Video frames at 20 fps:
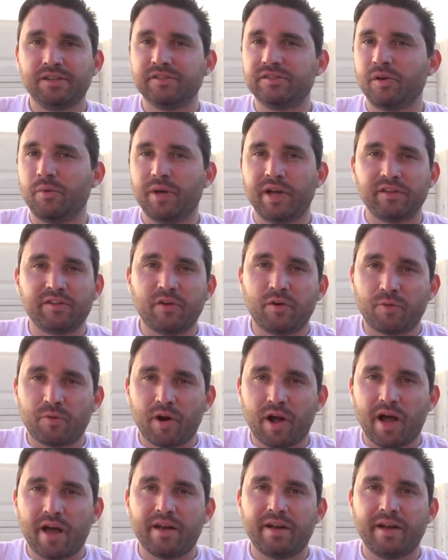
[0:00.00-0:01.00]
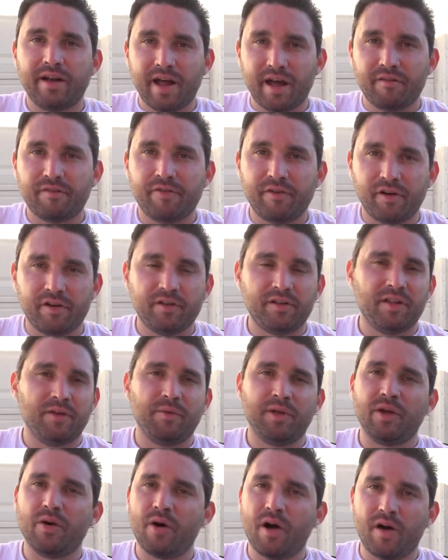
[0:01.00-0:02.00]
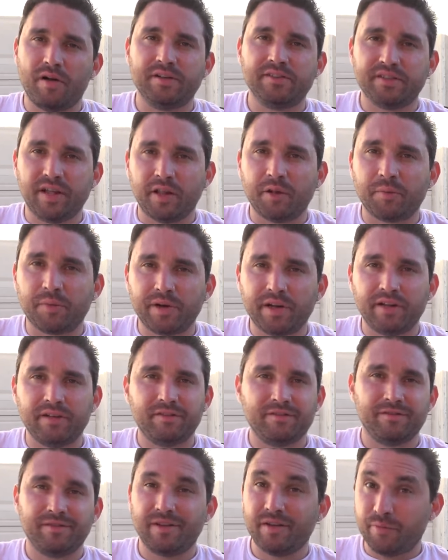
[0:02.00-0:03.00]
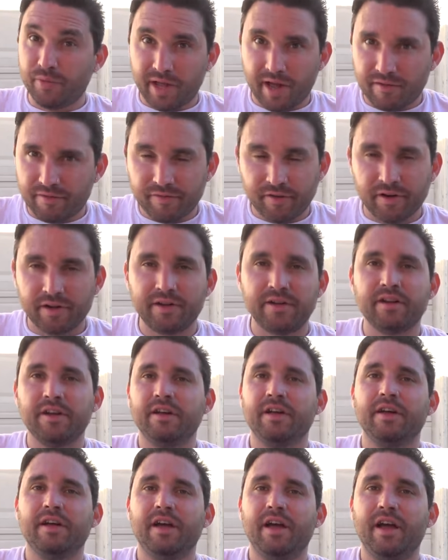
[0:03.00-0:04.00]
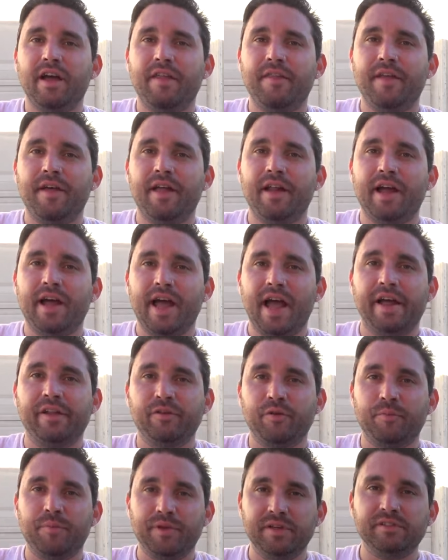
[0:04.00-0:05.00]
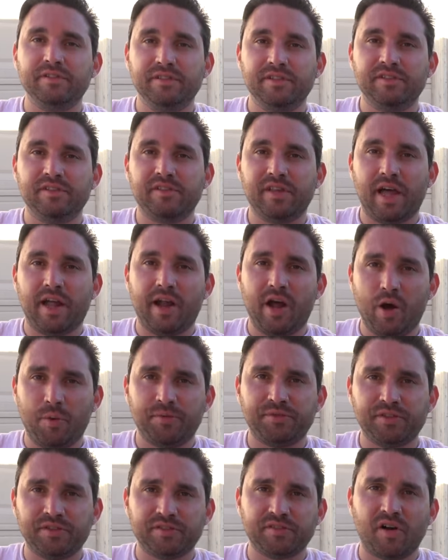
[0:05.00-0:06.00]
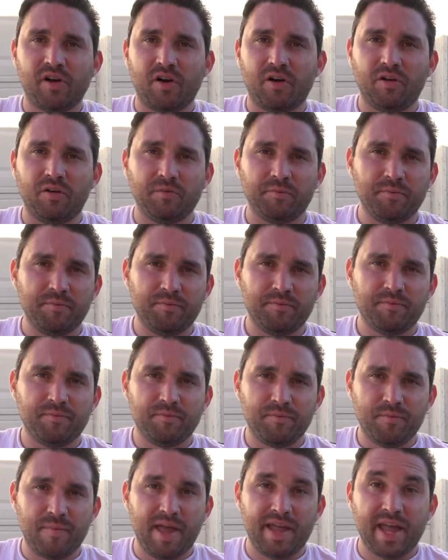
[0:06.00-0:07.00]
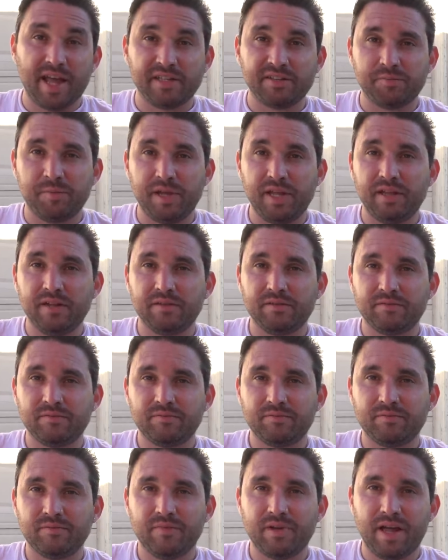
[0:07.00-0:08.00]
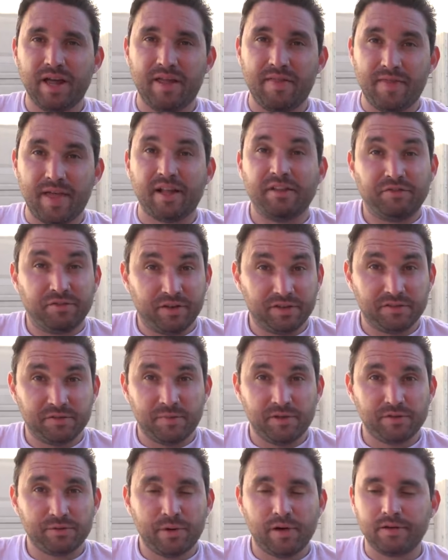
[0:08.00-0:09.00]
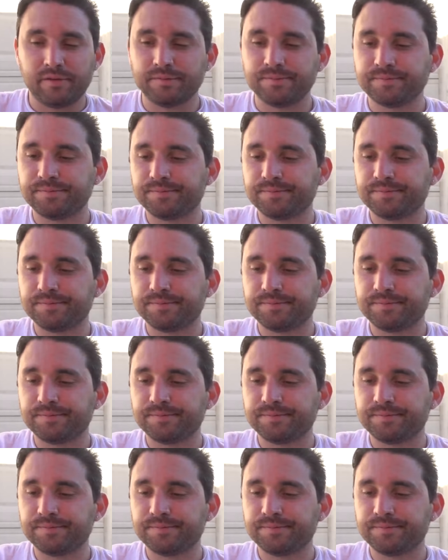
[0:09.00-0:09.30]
So we get to go ride and have fun, then we go out and celebrate and we have fun. And then I handle business that helps us all make ends meet, and that's fun to me as well.